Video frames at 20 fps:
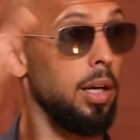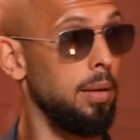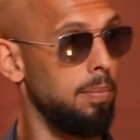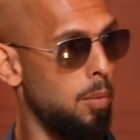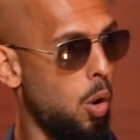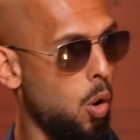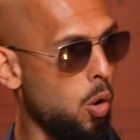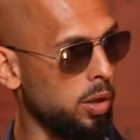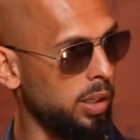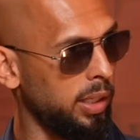
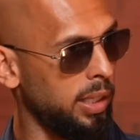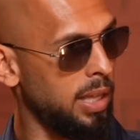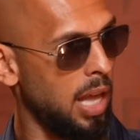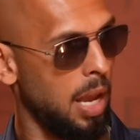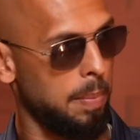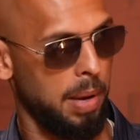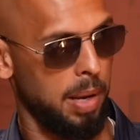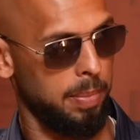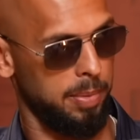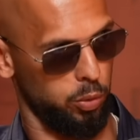Morally,
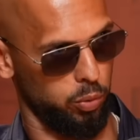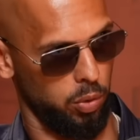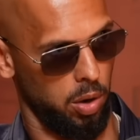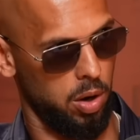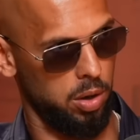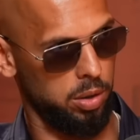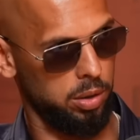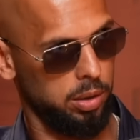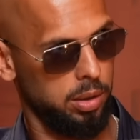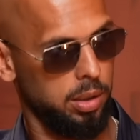that may be
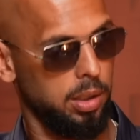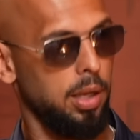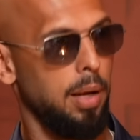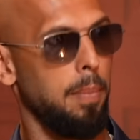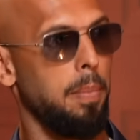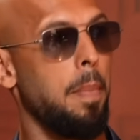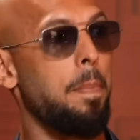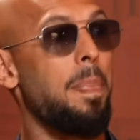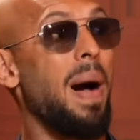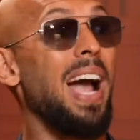wrong,
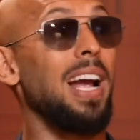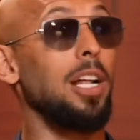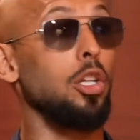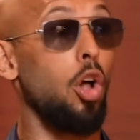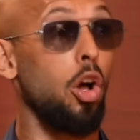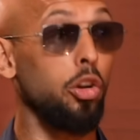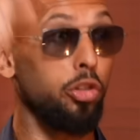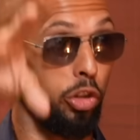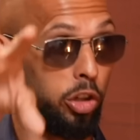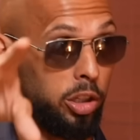but
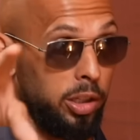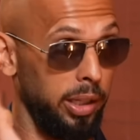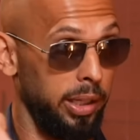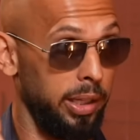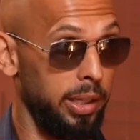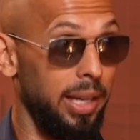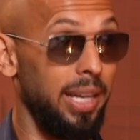biologically,